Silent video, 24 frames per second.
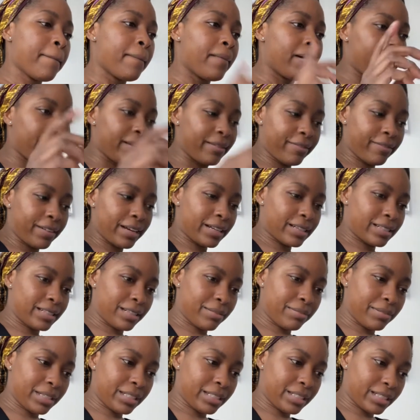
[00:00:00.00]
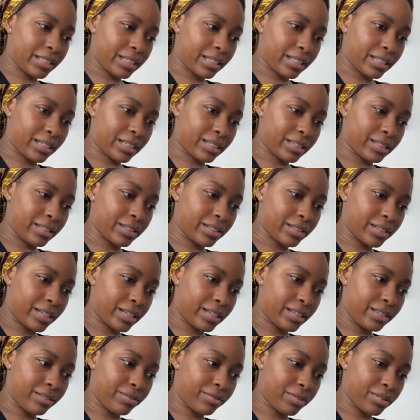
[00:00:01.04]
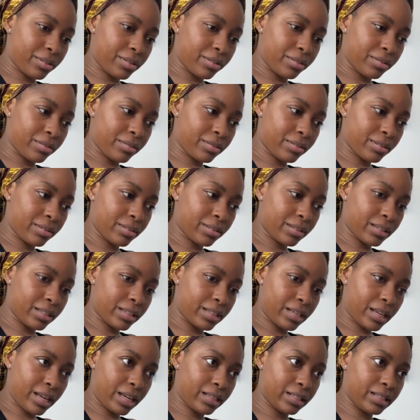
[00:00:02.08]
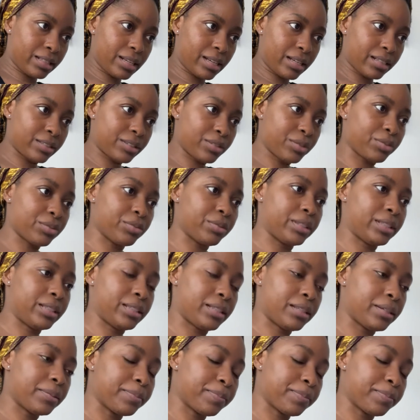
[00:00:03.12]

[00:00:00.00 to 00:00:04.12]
In fact, let me check so I give you the exact rate.